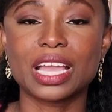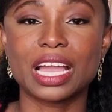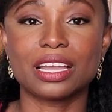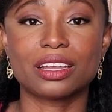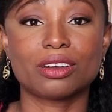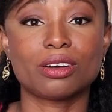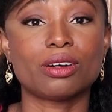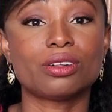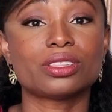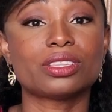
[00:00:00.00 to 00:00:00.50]
I
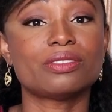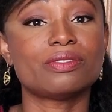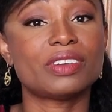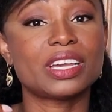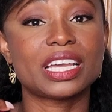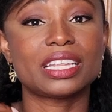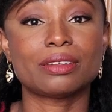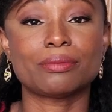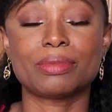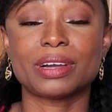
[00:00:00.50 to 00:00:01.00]
called the
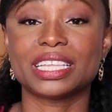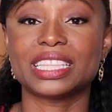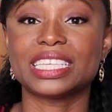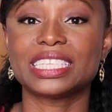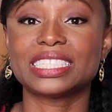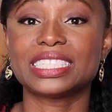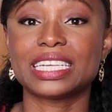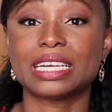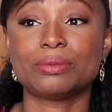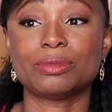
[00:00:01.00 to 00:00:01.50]
vet. By
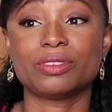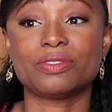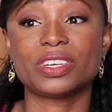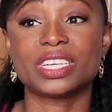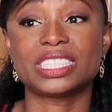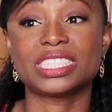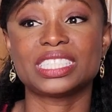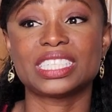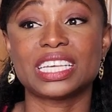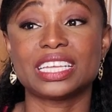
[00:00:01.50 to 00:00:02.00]
this time, the
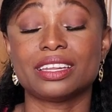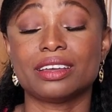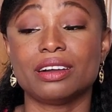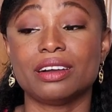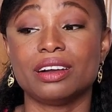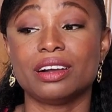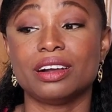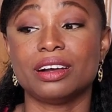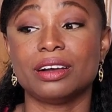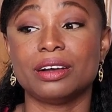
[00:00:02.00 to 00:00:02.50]
vet said,
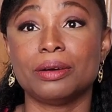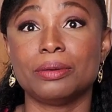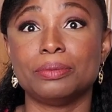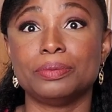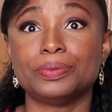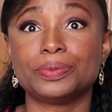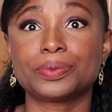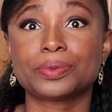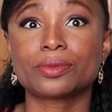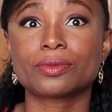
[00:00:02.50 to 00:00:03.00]

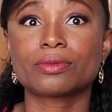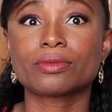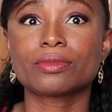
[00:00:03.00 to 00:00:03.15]
I